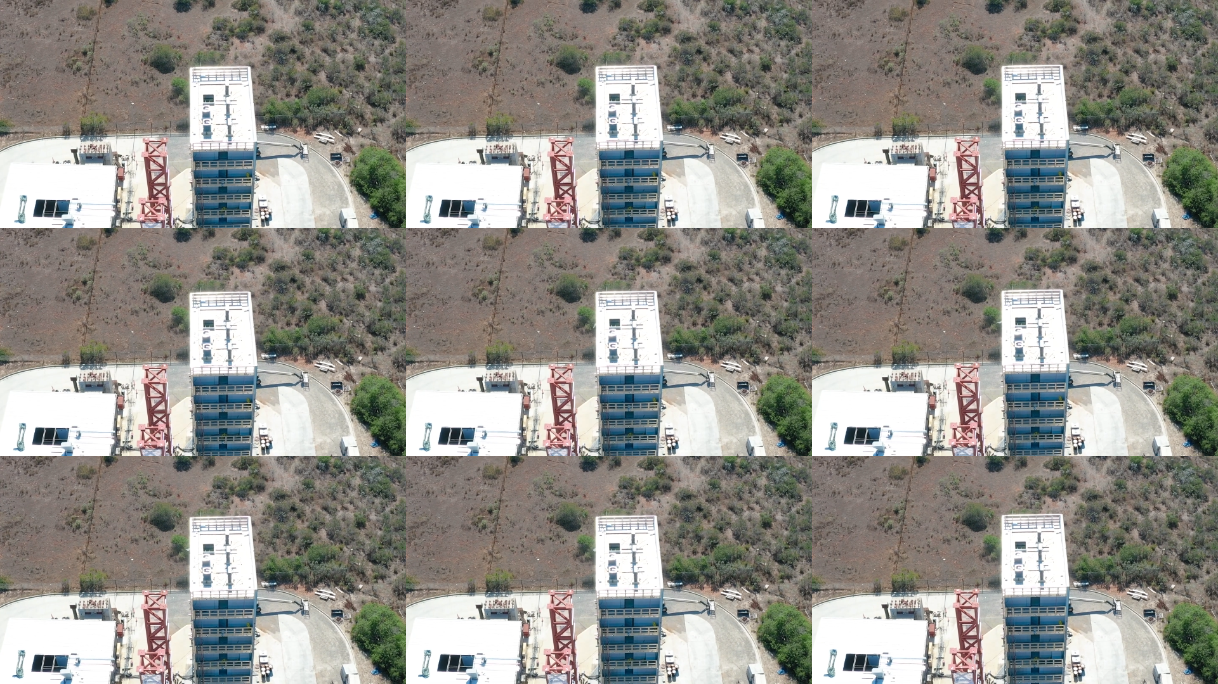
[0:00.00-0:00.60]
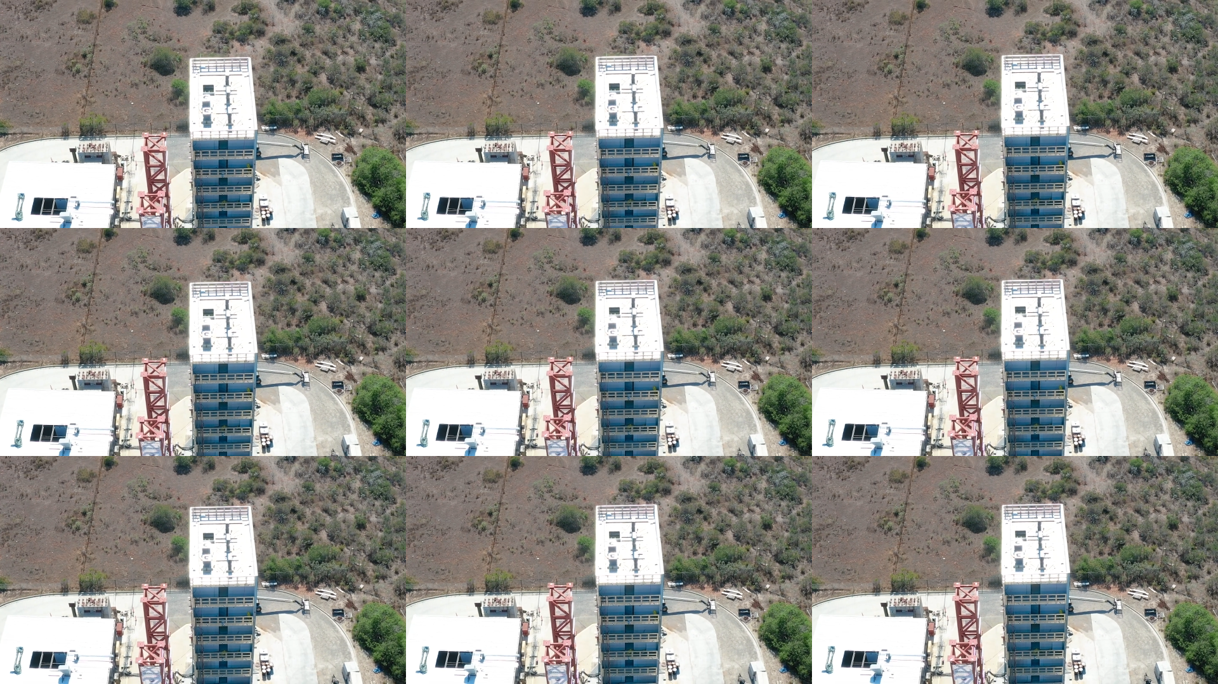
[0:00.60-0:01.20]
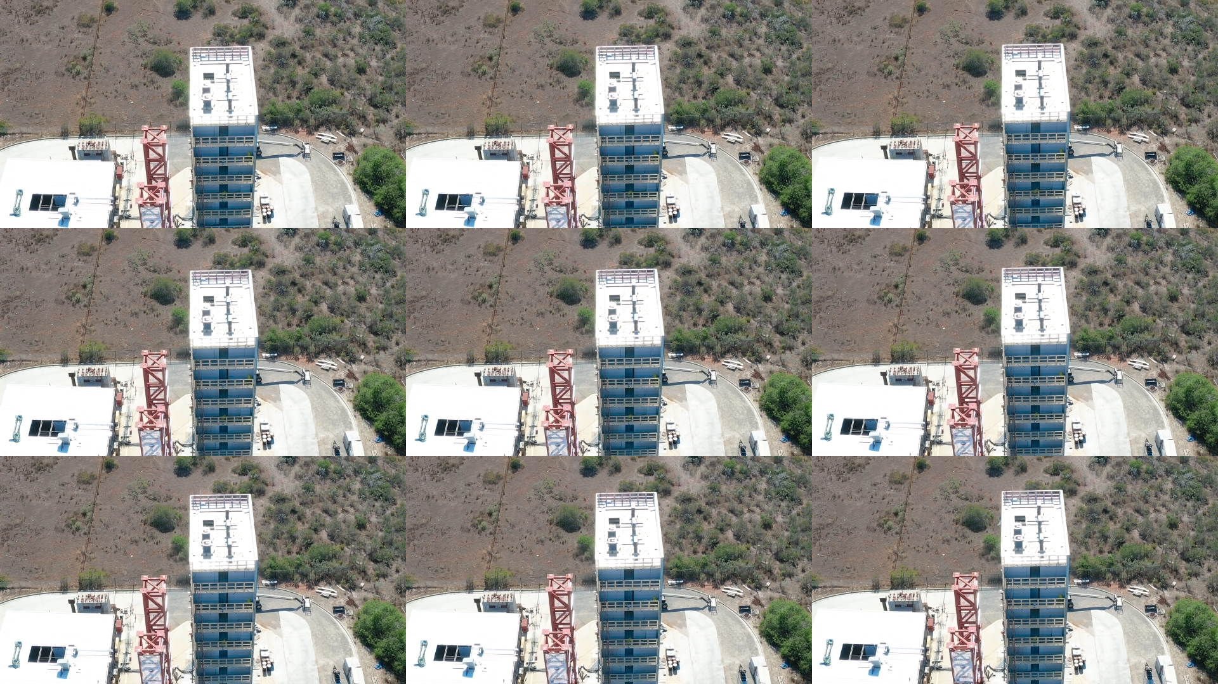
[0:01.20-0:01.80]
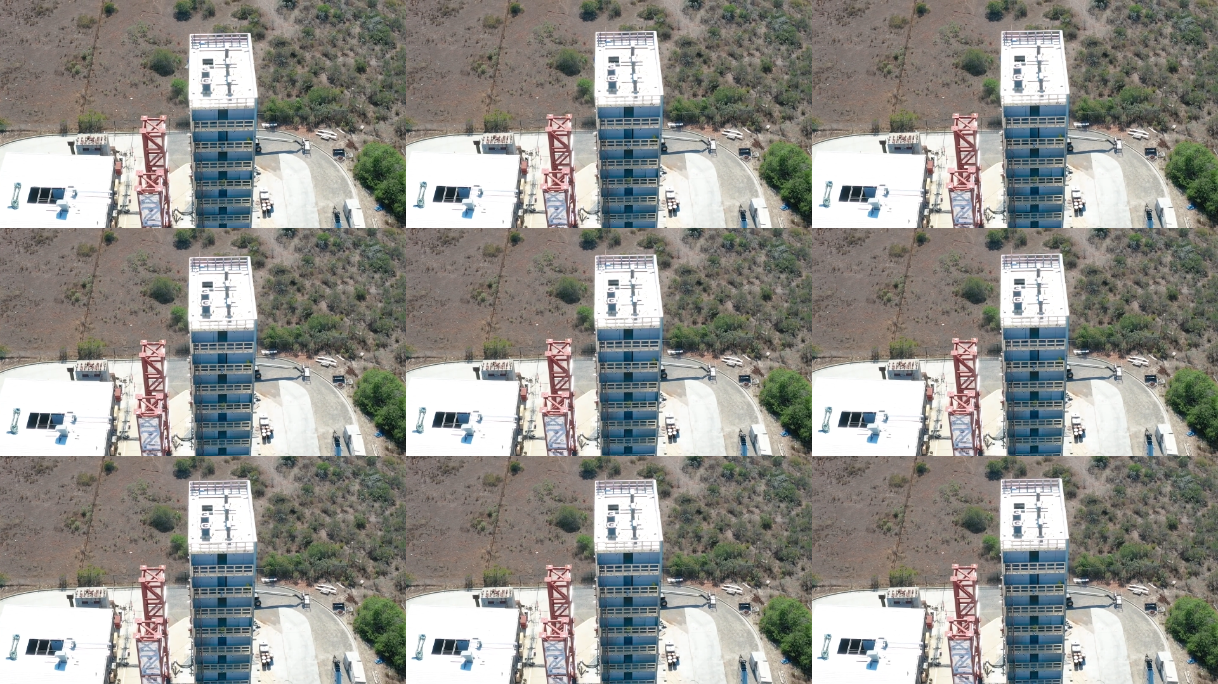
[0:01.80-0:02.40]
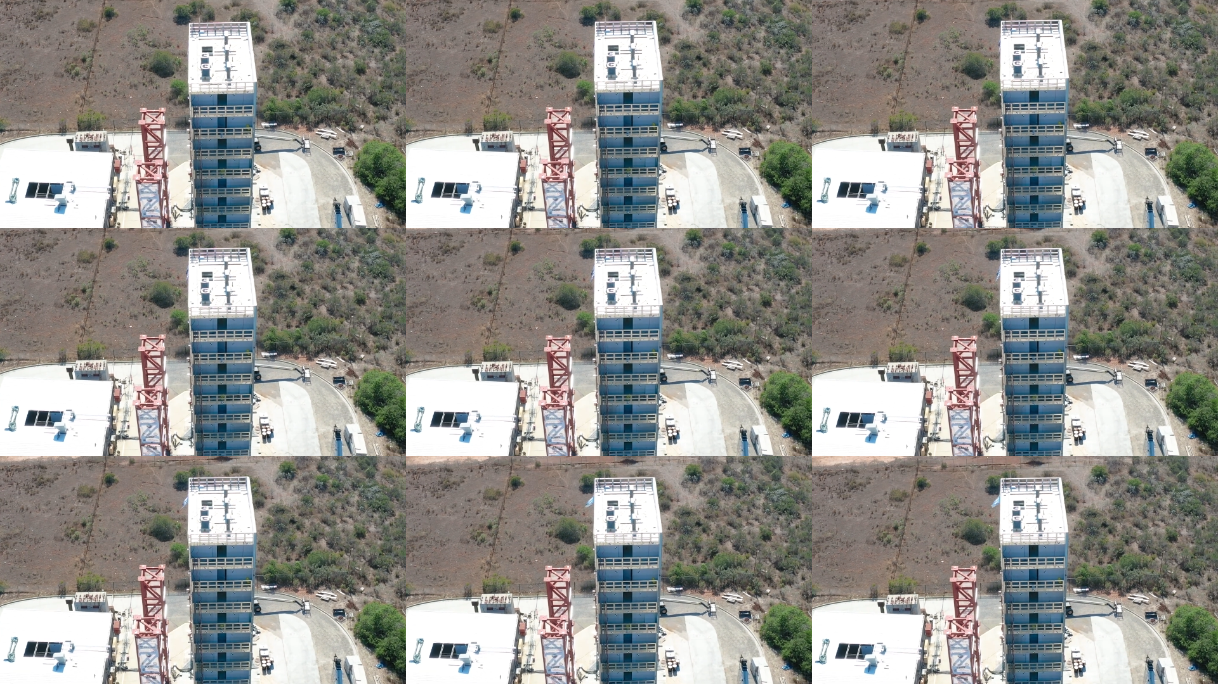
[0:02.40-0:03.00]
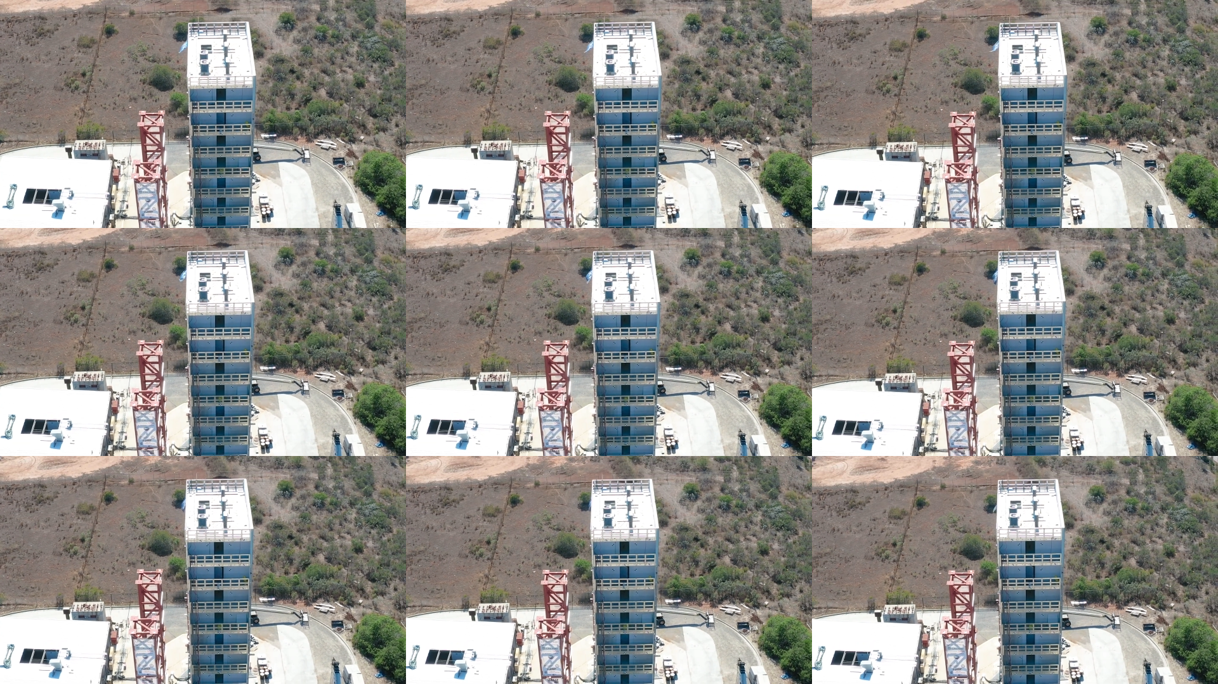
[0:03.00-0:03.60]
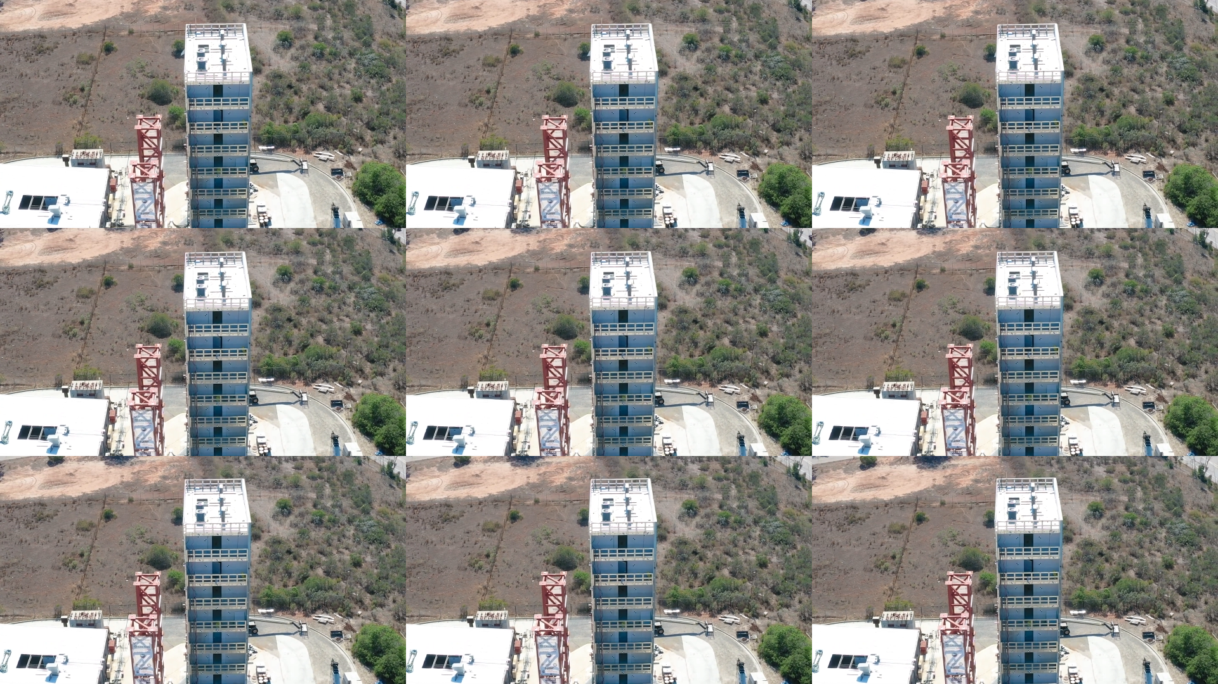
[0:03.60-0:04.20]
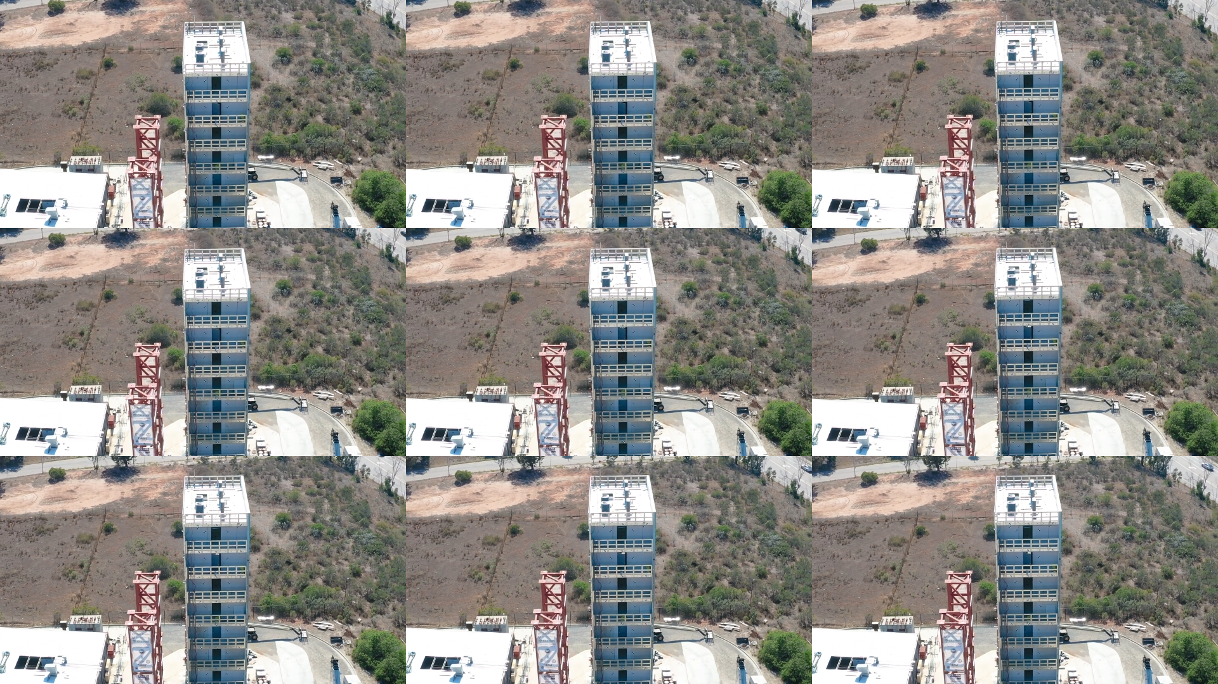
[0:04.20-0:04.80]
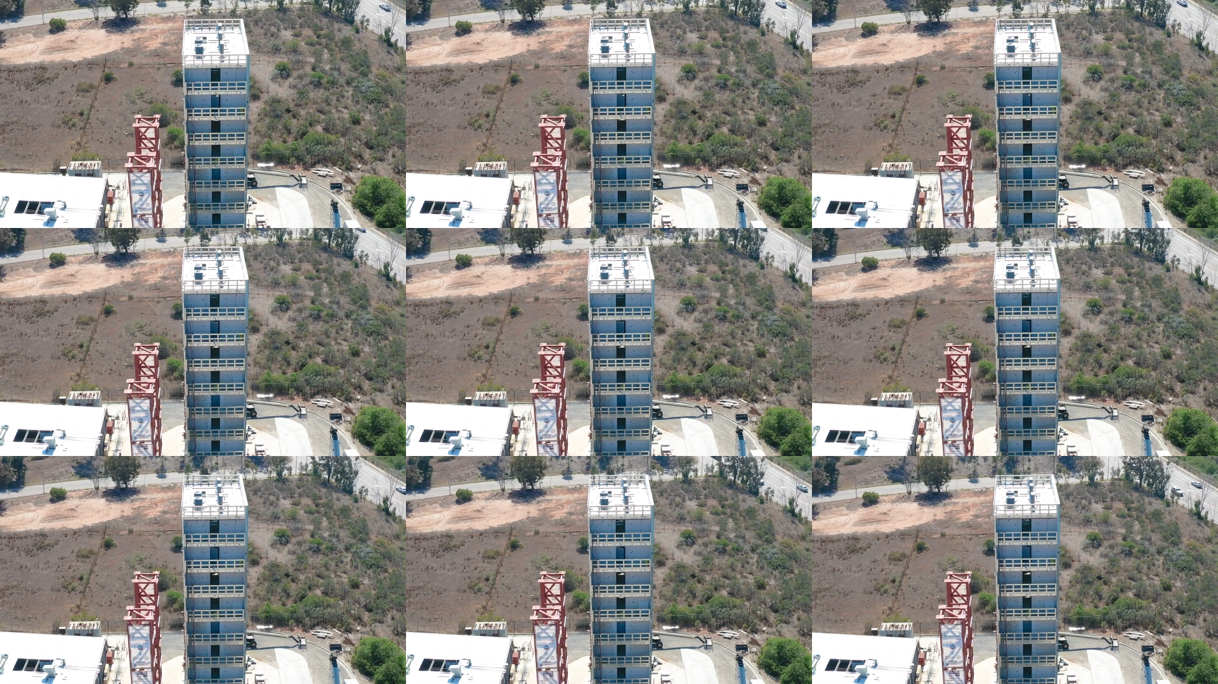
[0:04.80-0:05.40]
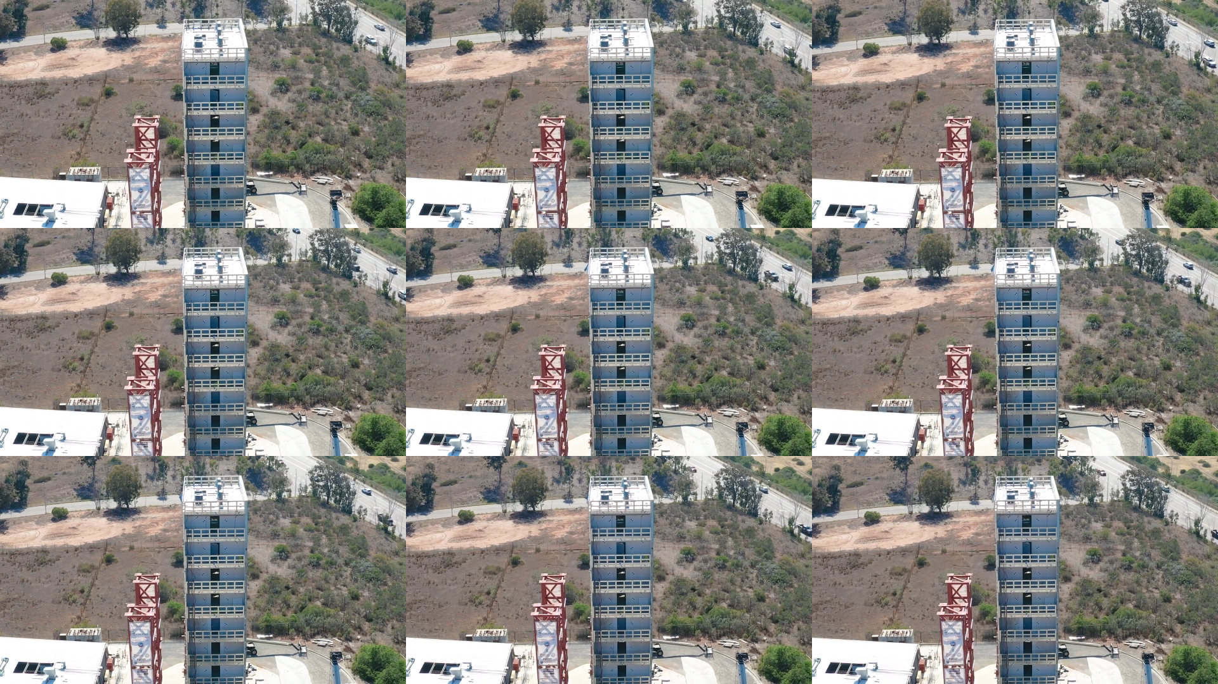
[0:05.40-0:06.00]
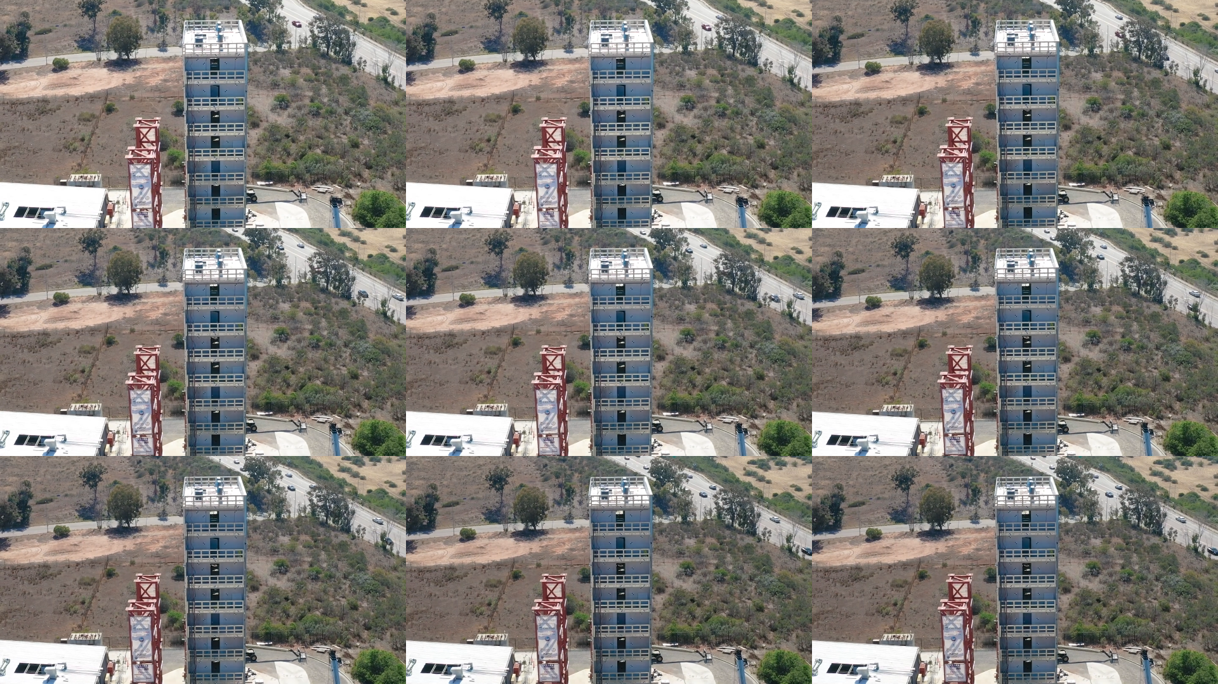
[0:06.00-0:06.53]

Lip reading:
(no speaker visible)